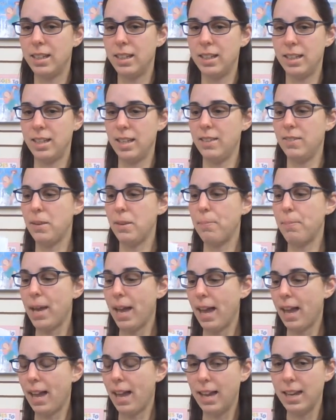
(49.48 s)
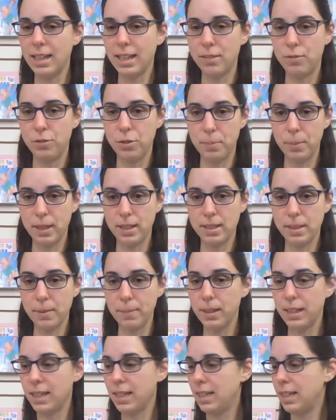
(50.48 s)
In the bag, if you picked up
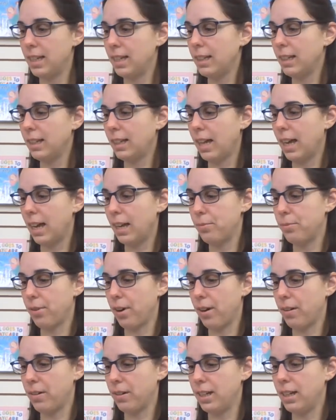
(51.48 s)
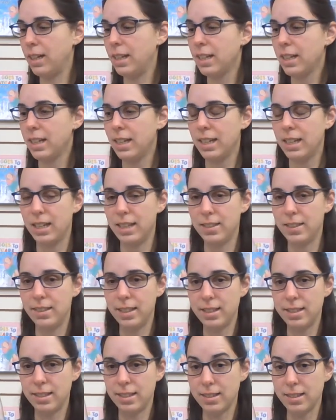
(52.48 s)
the kit at the library,
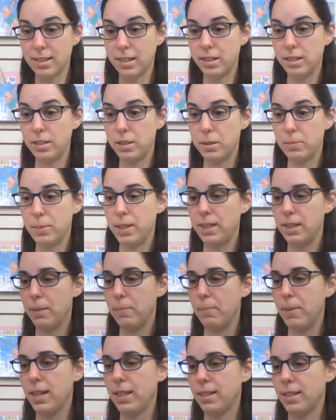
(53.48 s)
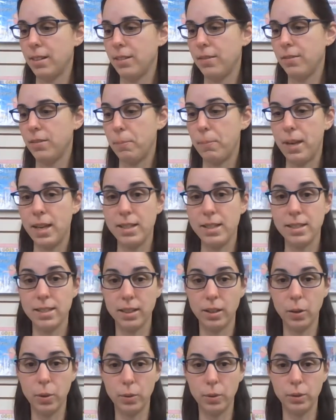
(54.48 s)
this is going to be the base of the pencil
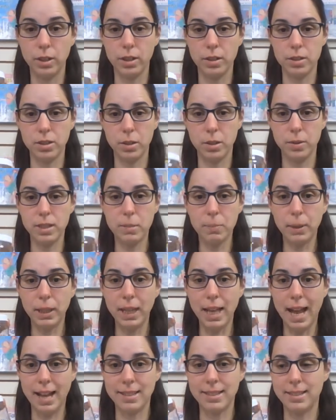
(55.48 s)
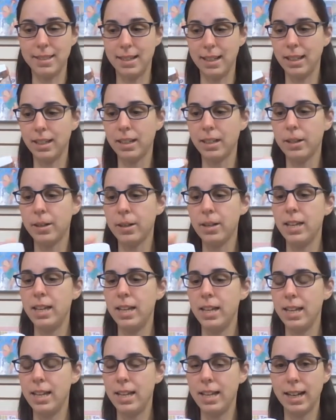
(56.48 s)
holder. So it's plastic.
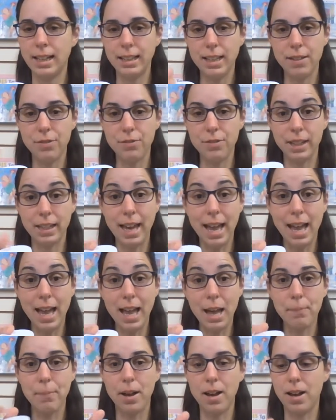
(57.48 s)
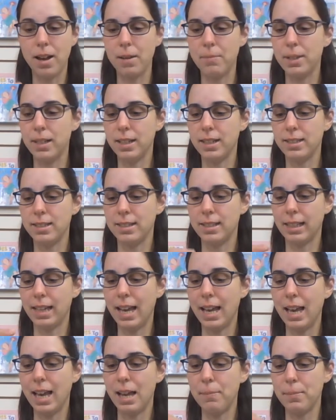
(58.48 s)
And I left the cap on because the
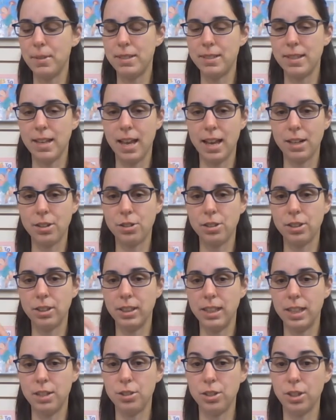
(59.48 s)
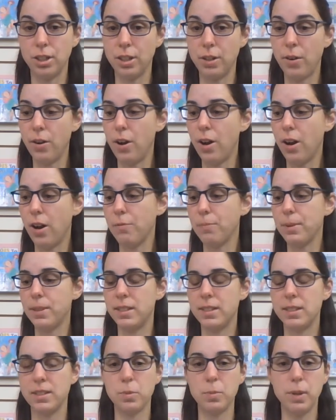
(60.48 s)
cap is actually, I took it off, but
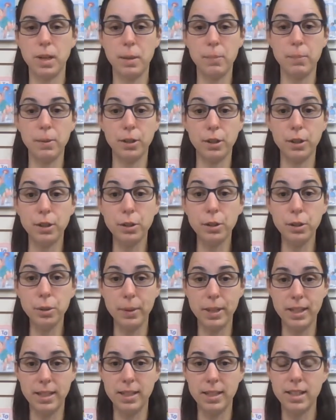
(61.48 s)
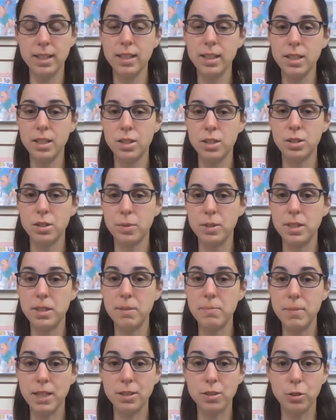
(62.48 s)
this is what I put the glue in, so it
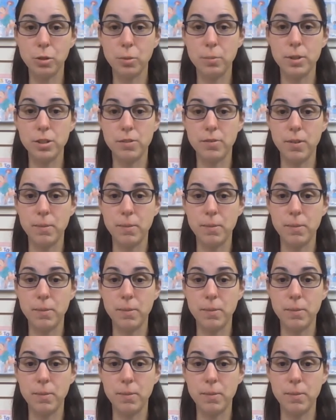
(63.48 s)
didn't make so much of a